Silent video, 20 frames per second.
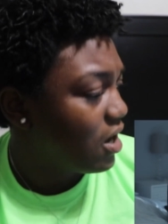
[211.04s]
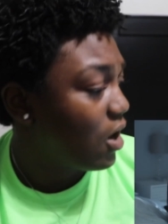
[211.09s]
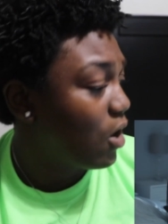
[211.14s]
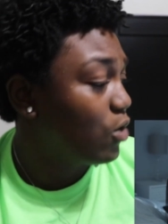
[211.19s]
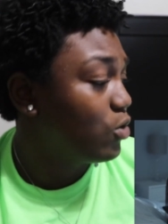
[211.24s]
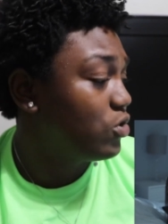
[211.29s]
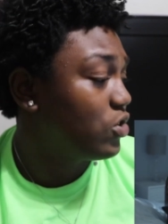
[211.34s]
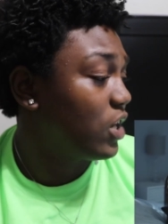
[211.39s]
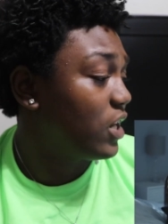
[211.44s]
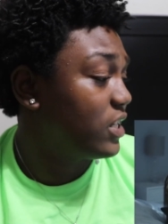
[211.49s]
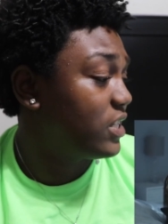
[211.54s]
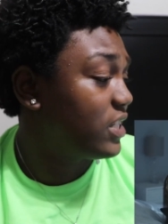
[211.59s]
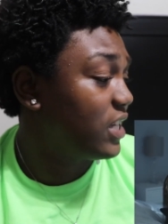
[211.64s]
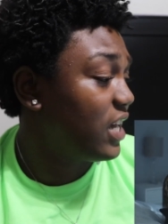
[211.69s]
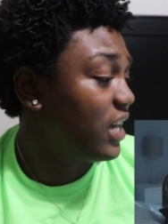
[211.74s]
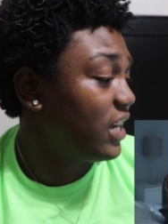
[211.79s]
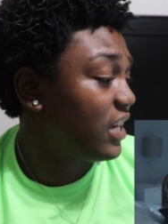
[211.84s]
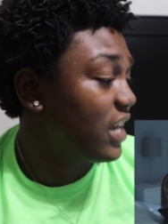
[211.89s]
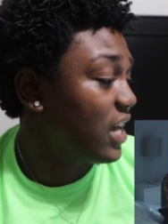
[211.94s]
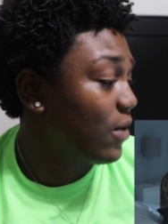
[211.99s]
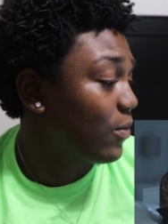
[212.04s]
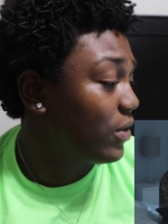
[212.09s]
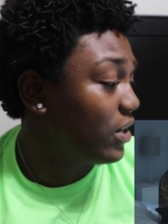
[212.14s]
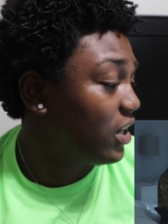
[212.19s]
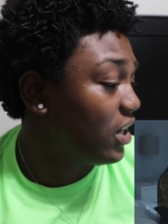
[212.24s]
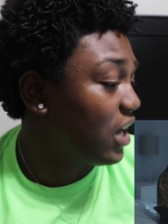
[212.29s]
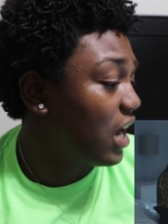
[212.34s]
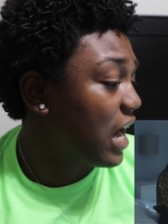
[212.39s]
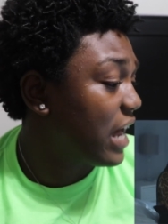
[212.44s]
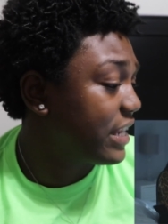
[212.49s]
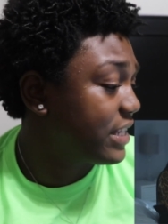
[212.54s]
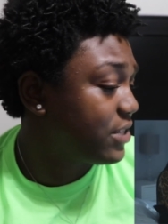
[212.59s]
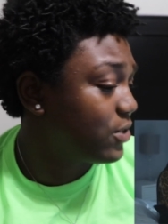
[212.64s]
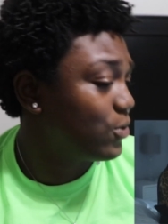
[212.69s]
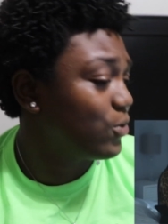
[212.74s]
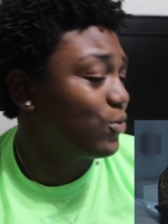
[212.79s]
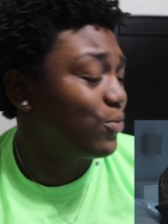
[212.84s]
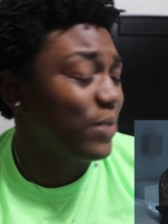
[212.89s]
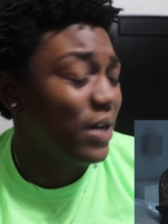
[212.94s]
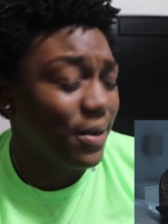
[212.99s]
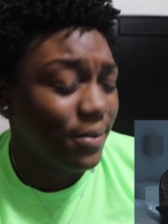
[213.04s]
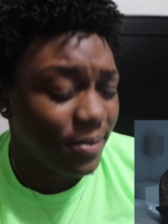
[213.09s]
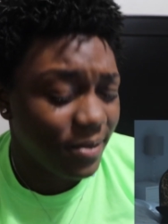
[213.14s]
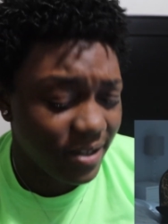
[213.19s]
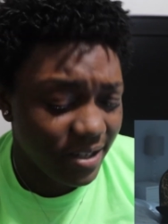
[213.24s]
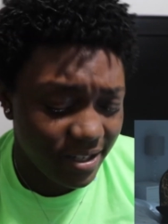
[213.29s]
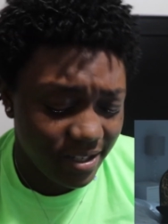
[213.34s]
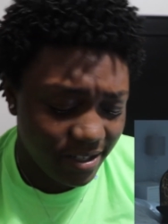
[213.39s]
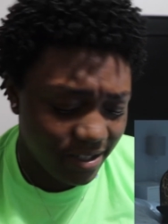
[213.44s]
Oh, you trying to sing that with a little auto tune, baby?